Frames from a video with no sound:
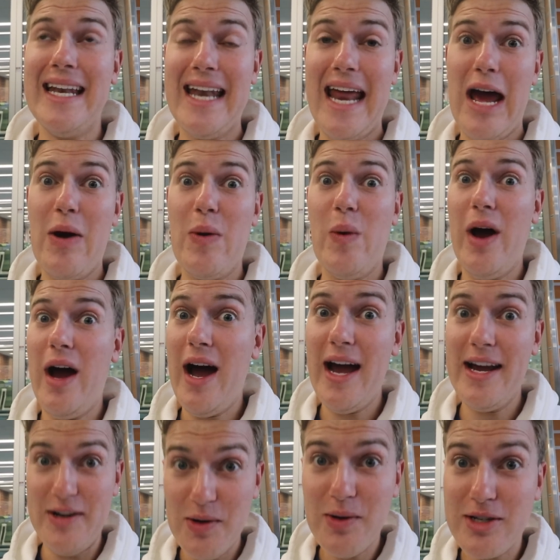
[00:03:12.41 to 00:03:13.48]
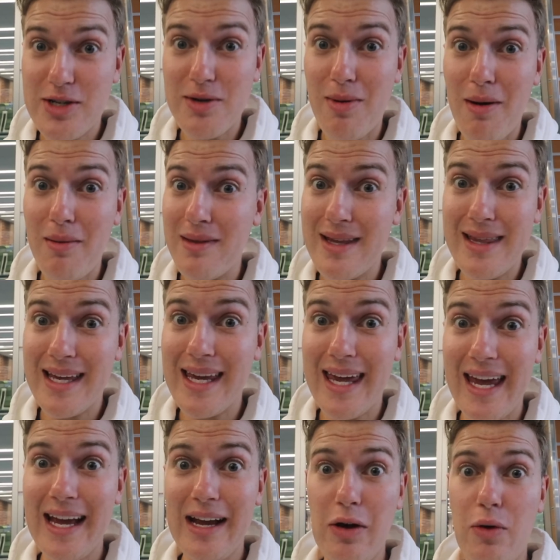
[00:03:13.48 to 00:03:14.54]
Now, I know what you're probably
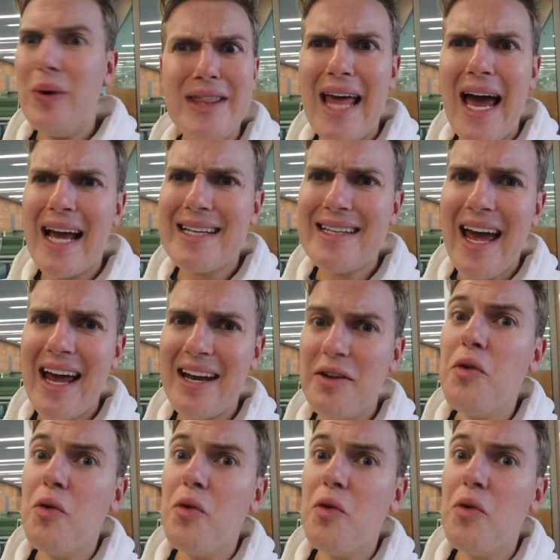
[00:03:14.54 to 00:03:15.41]
thinking. What the heck, Dan?